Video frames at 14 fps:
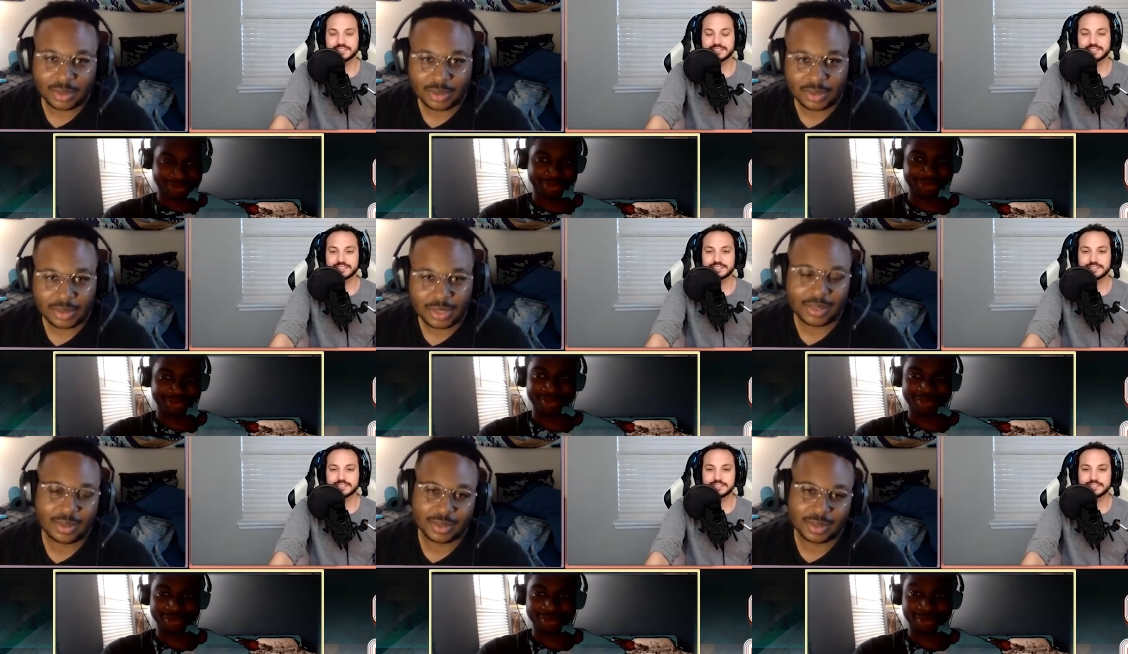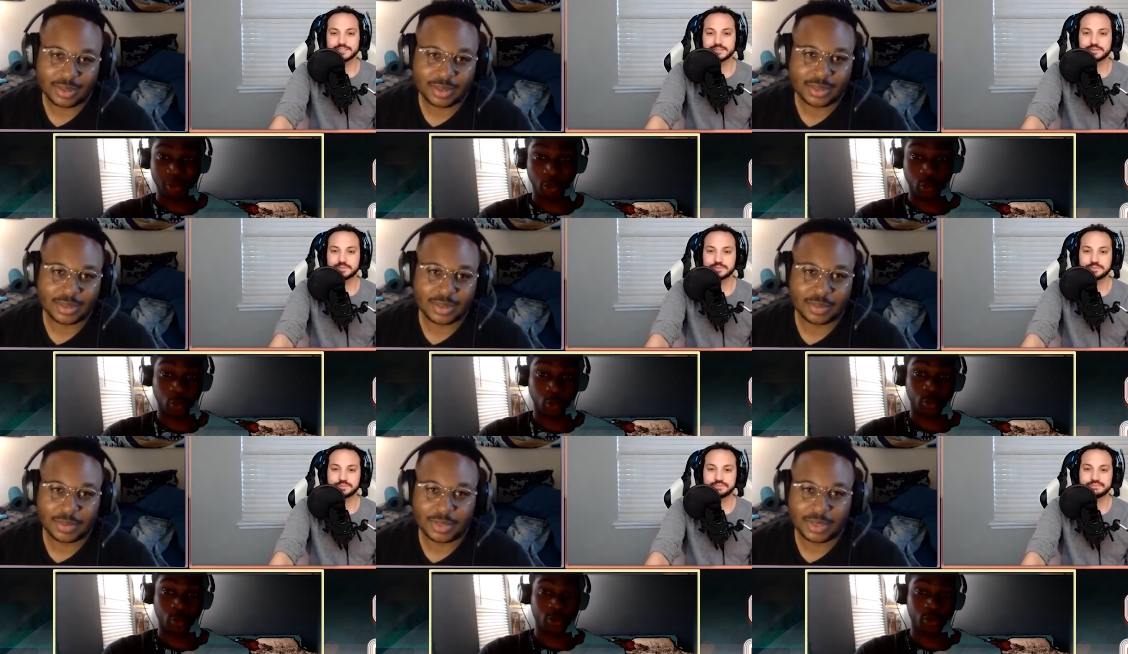Speaker 1: I think it is
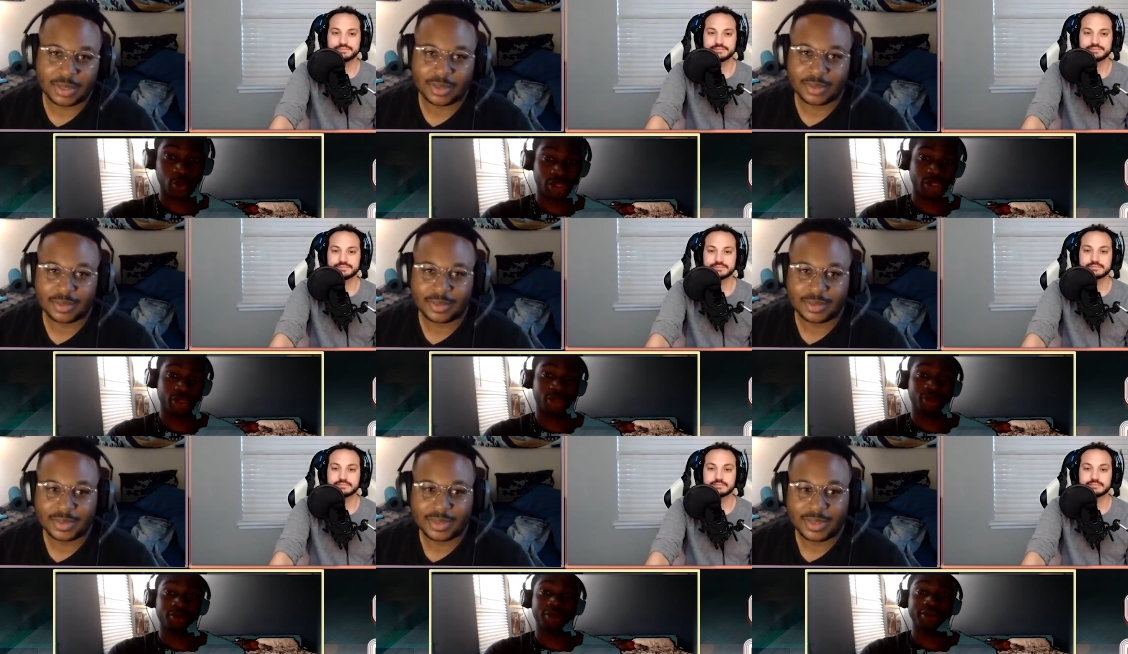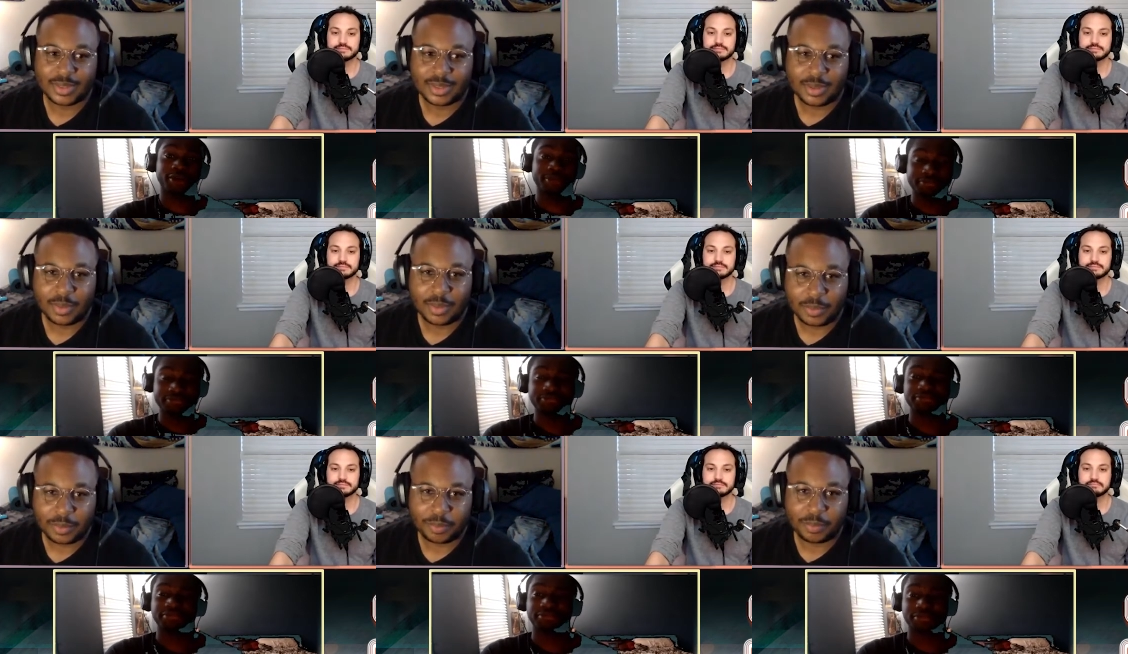up there.
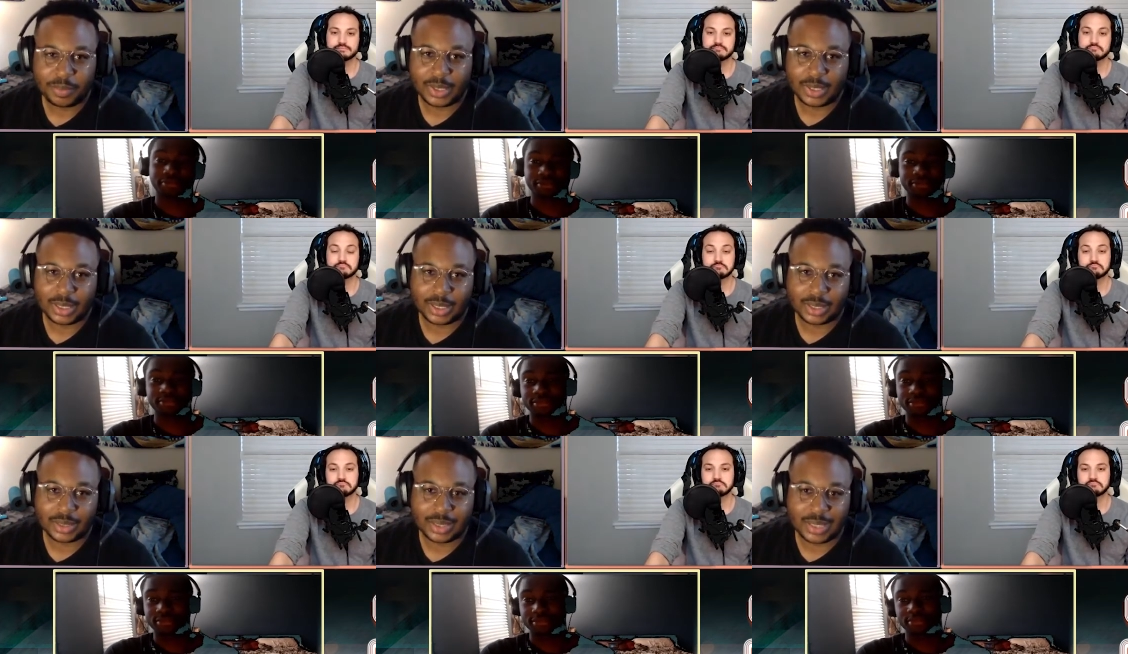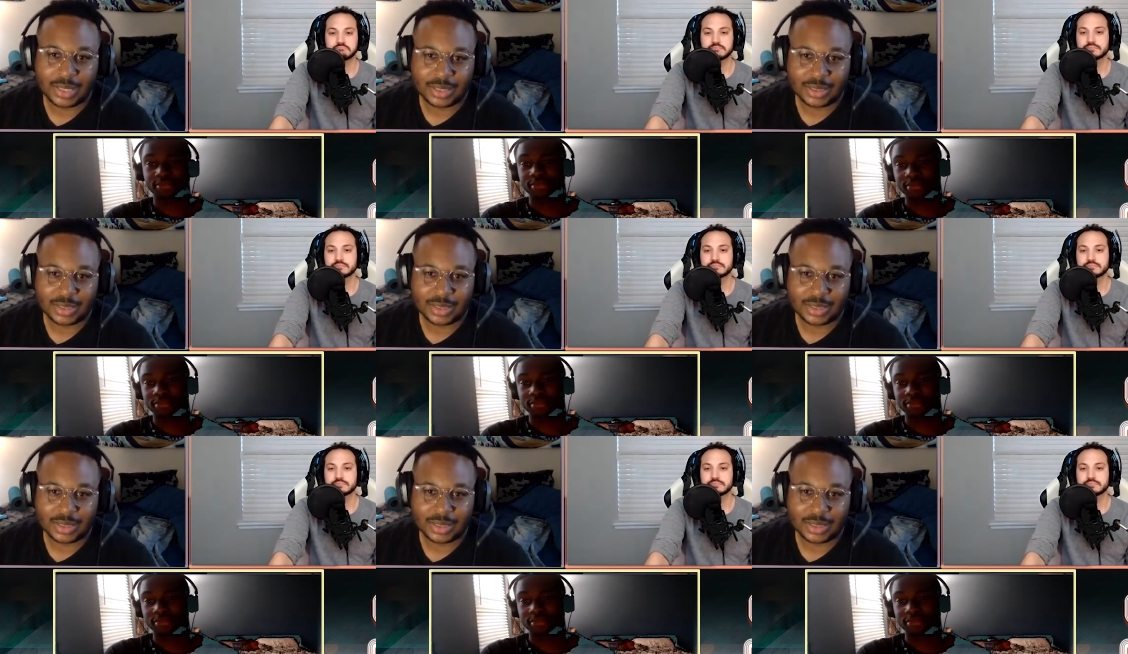But like that's